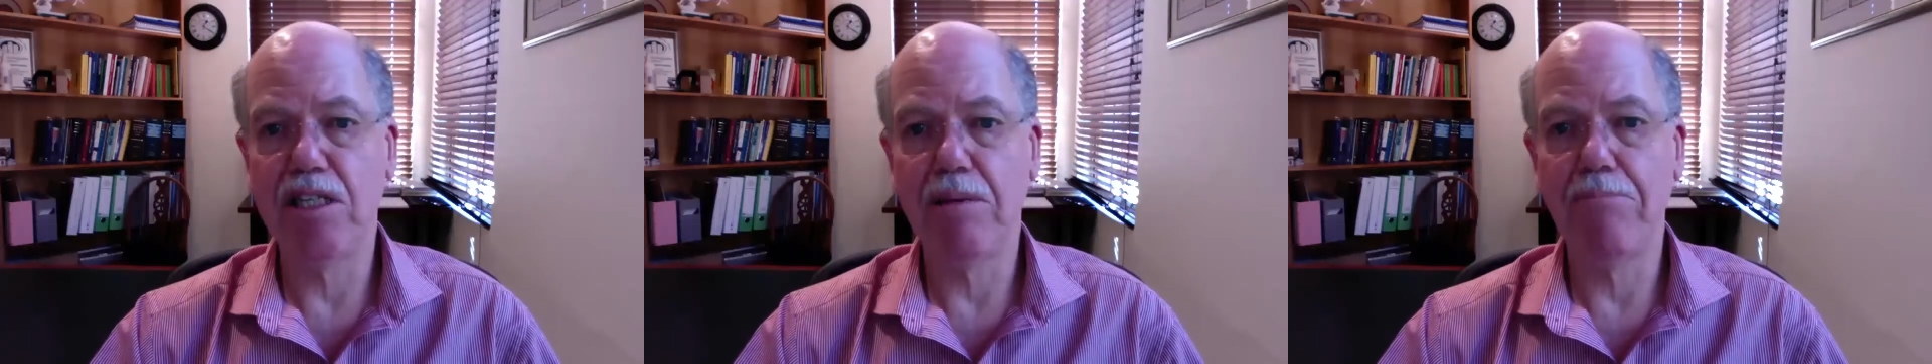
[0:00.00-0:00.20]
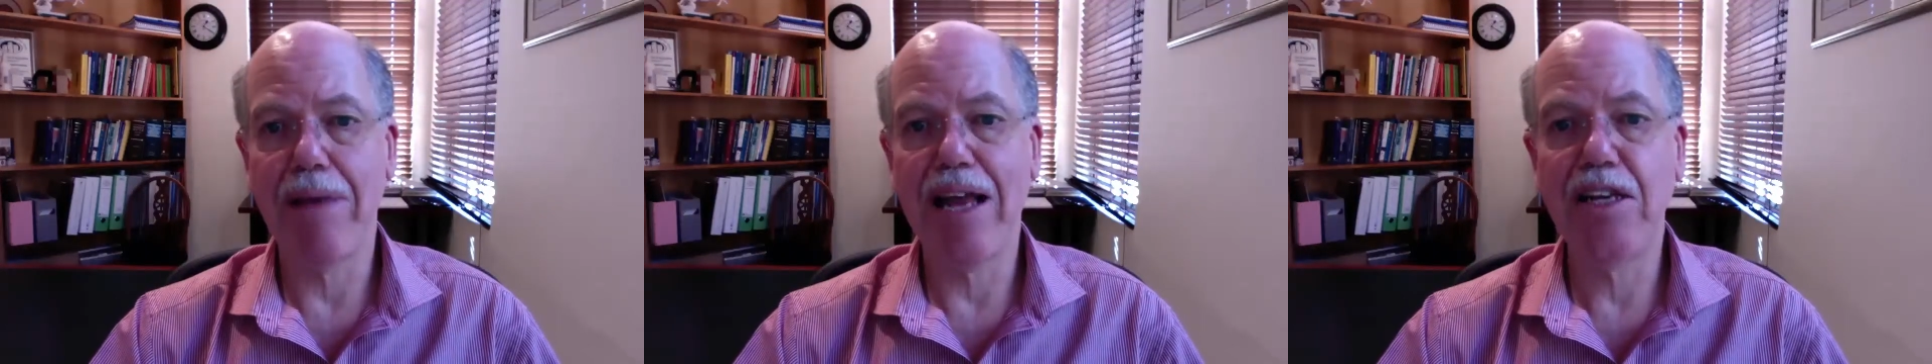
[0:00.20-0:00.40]

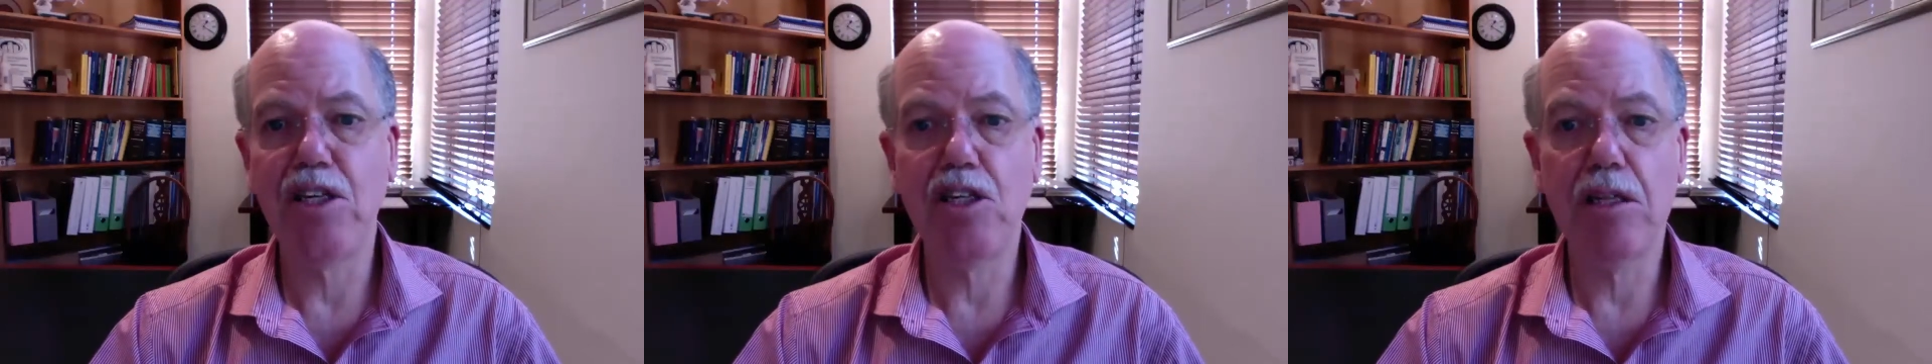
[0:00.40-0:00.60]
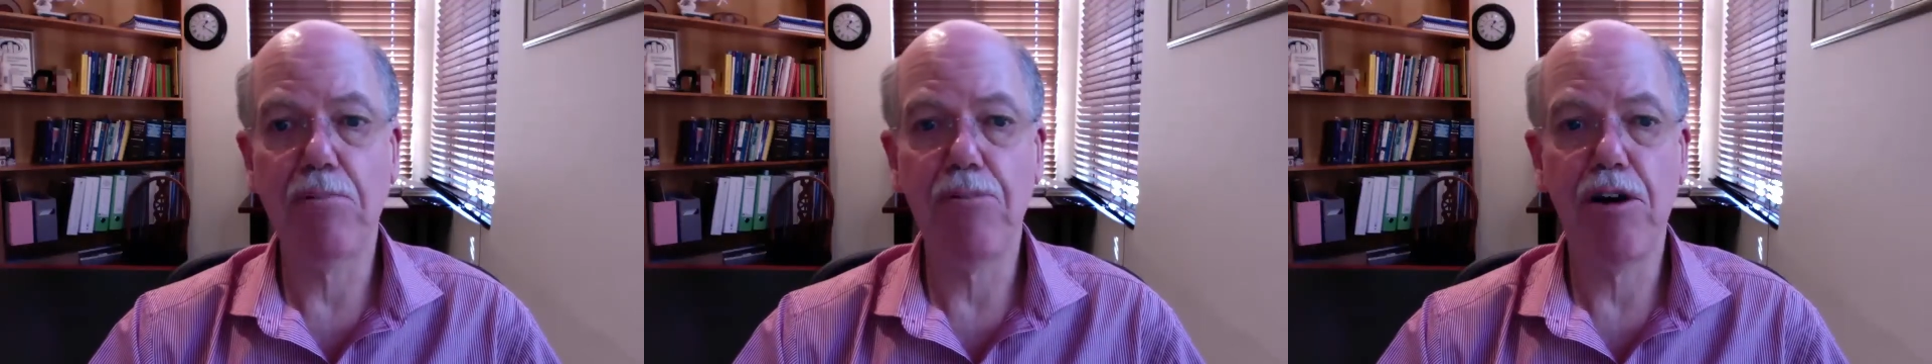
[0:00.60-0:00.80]
and
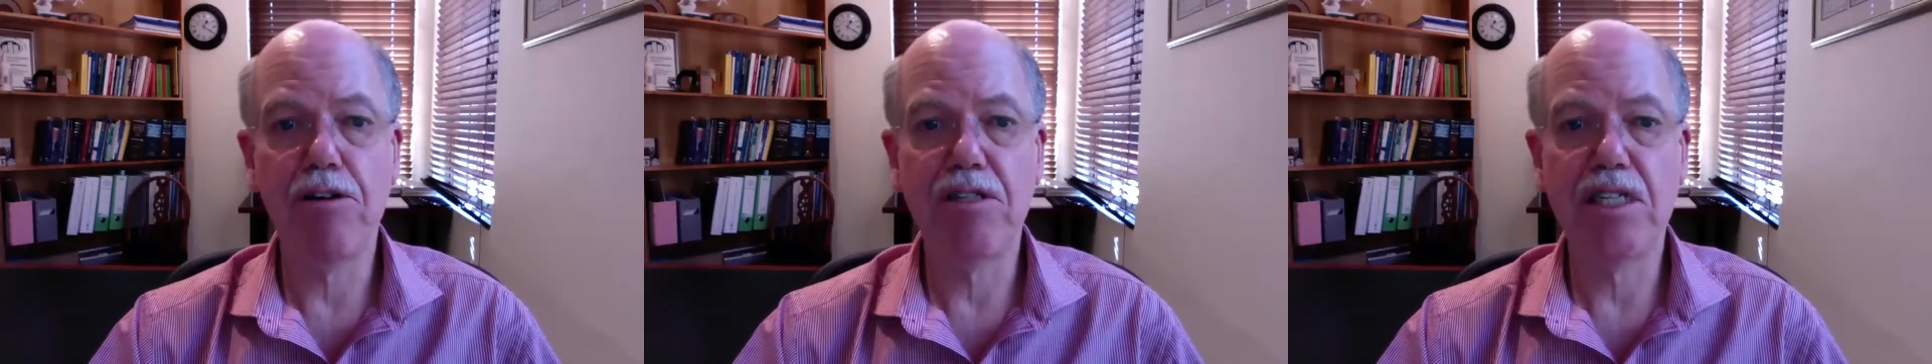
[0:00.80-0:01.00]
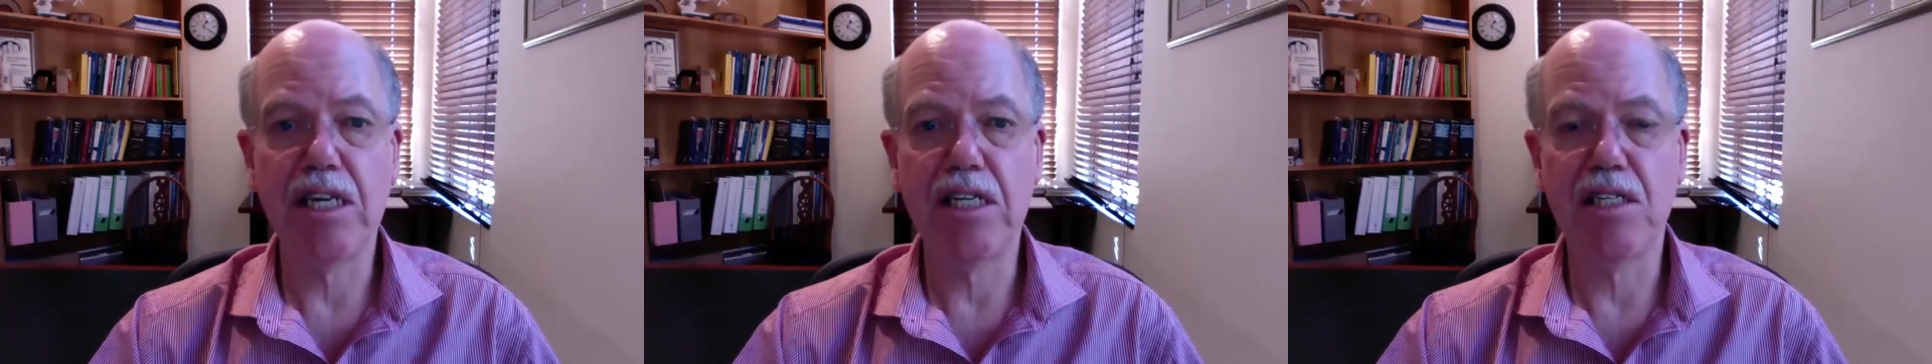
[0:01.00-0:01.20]
managed the
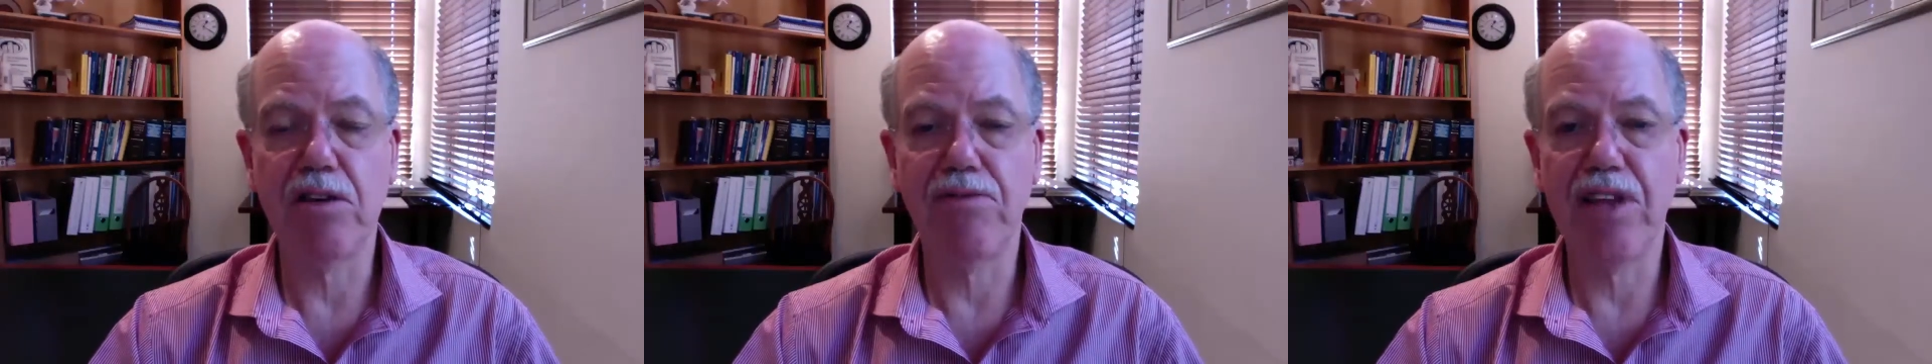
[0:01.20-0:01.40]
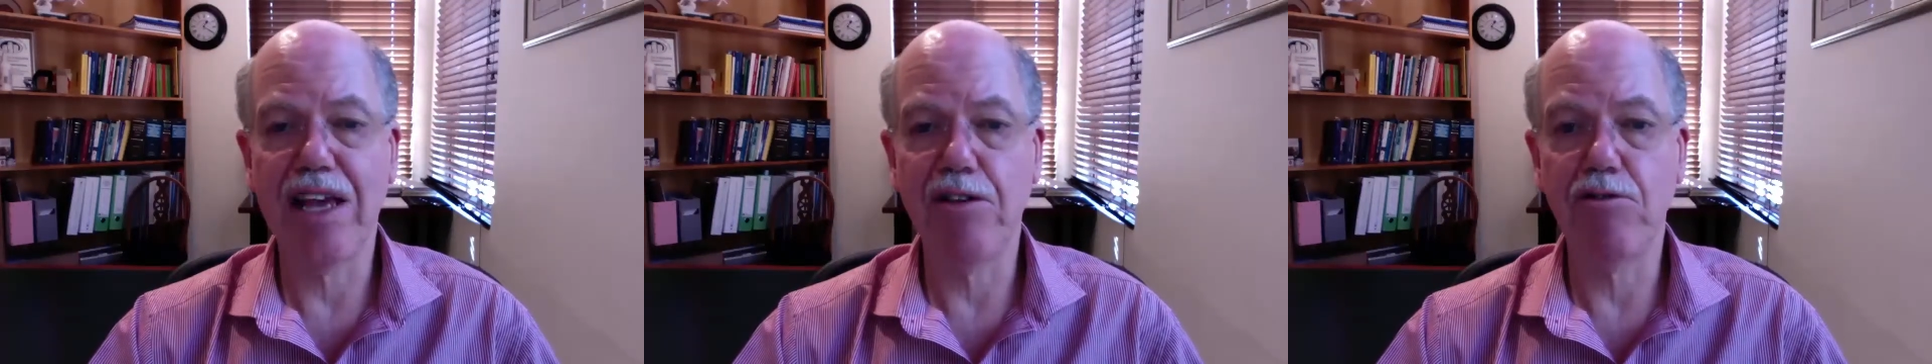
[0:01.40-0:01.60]
process of
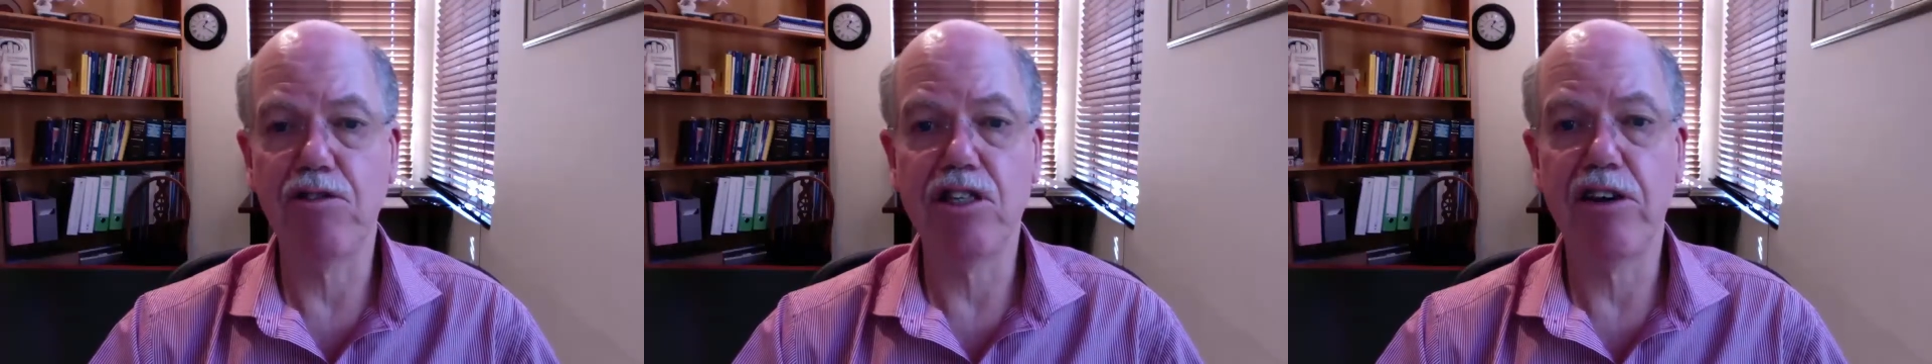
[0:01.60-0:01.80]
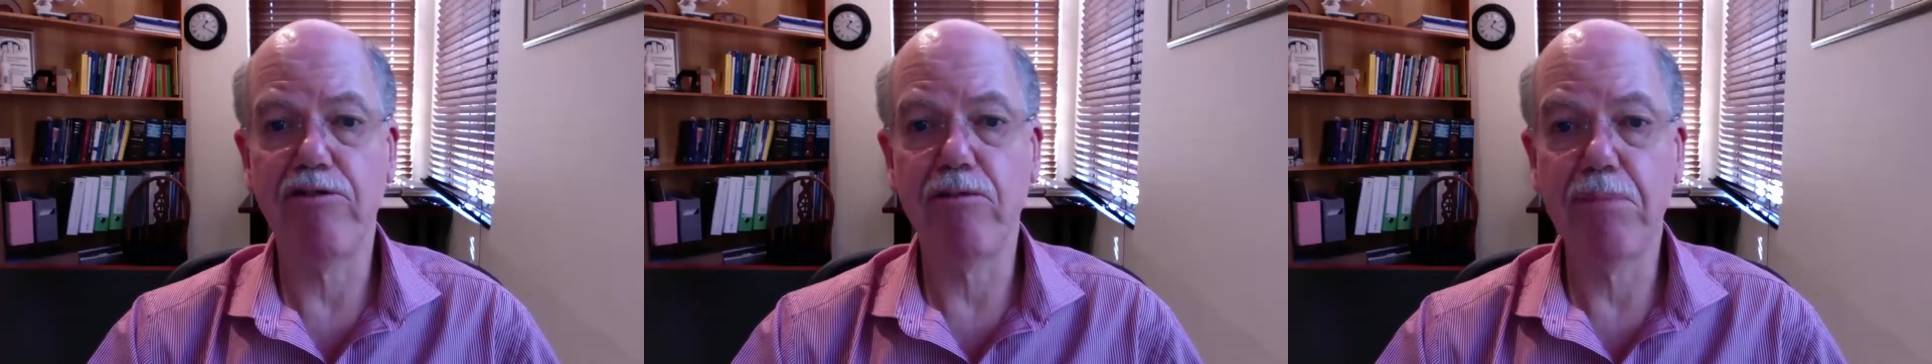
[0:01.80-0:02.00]
the annual
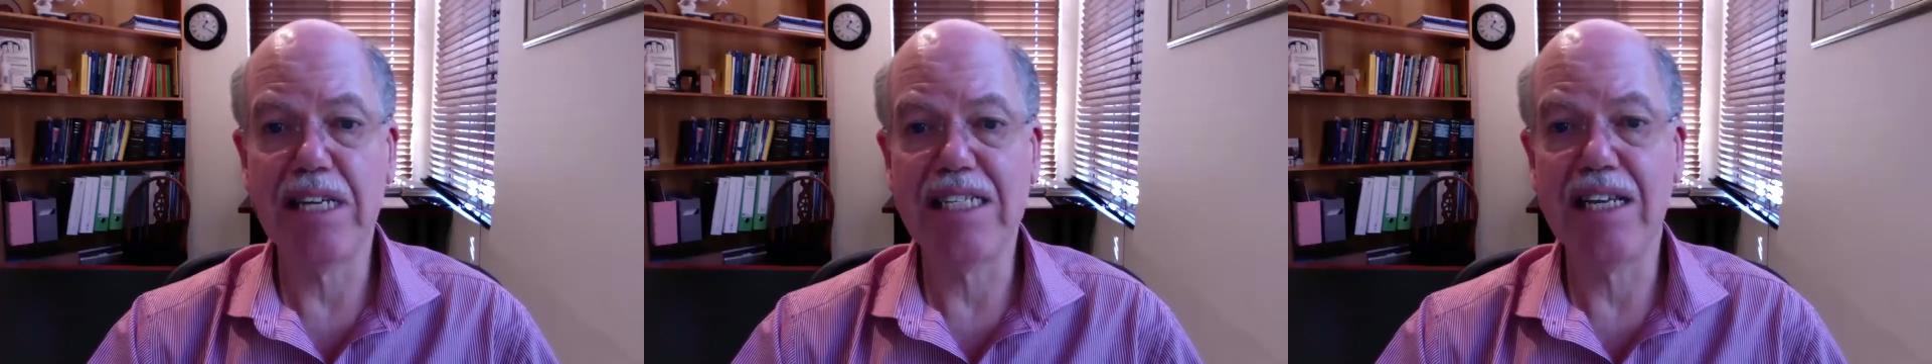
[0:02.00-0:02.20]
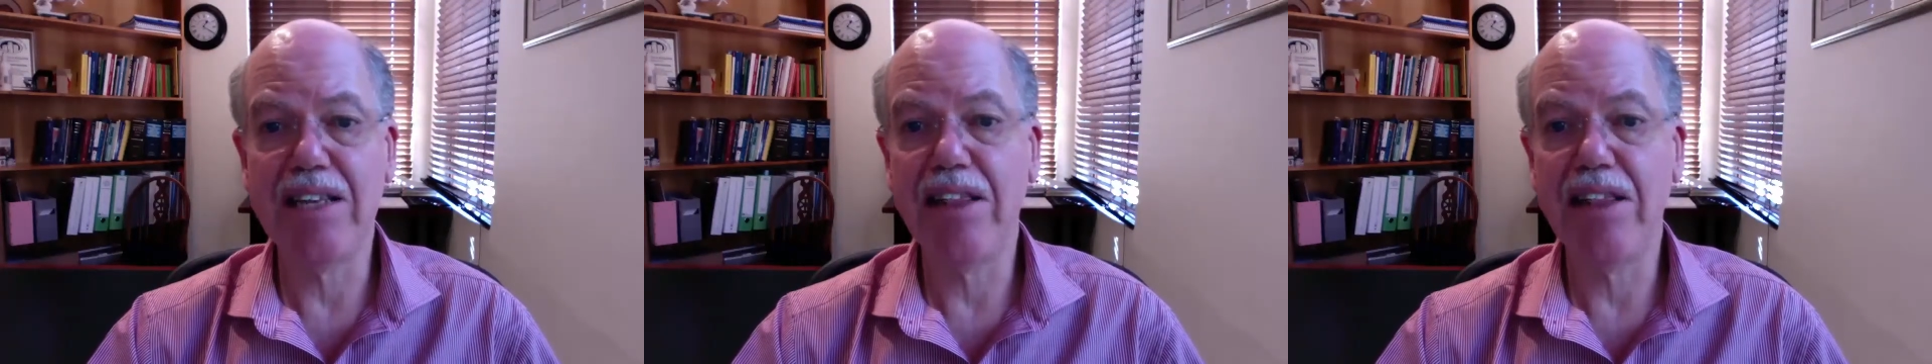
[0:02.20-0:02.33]
general meeting,